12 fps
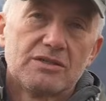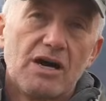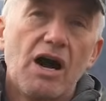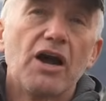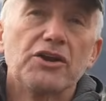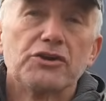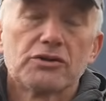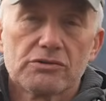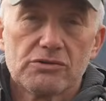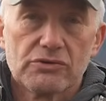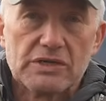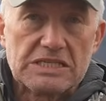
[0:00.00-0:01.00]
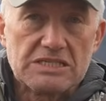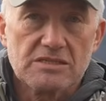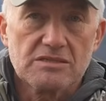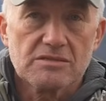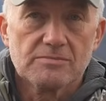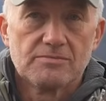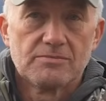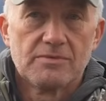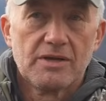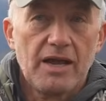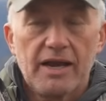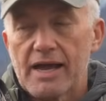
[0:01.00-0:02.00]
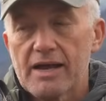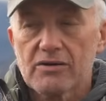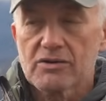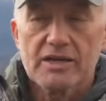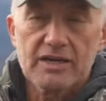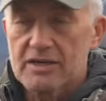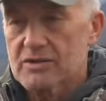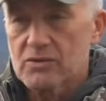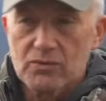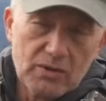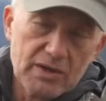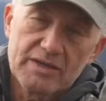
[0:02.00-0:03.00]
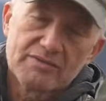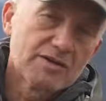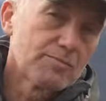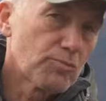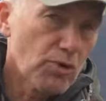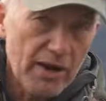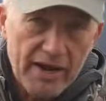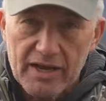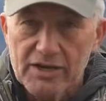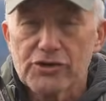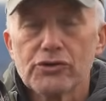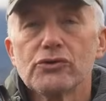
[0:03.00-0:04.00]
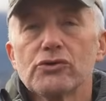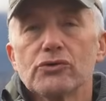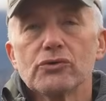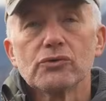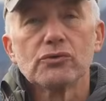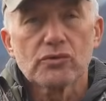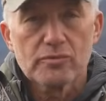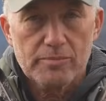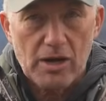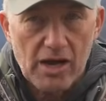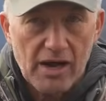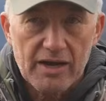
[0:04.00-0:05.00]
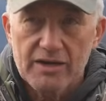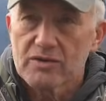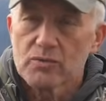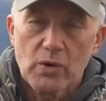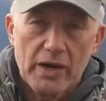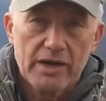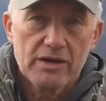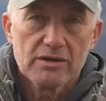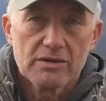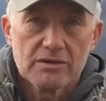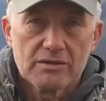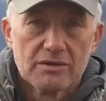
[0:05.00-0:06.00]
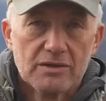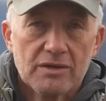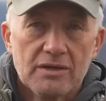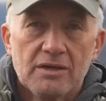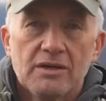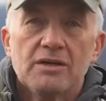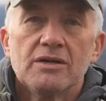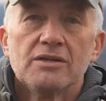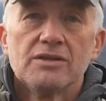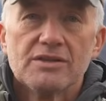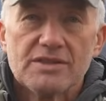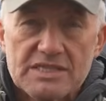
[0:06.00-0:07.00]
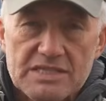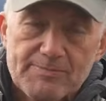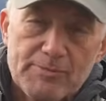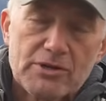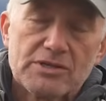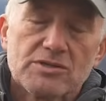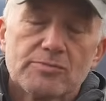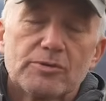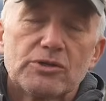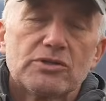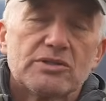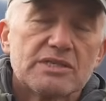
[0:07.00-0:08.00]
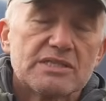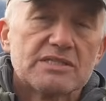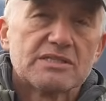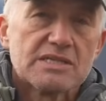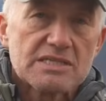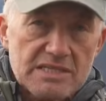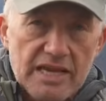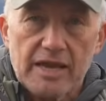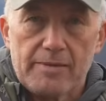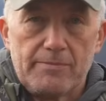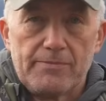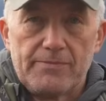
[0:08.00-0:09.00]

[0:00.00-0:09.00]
on your clothing system. And I don't care whatever brand you use or buy or wear, this principle is the same.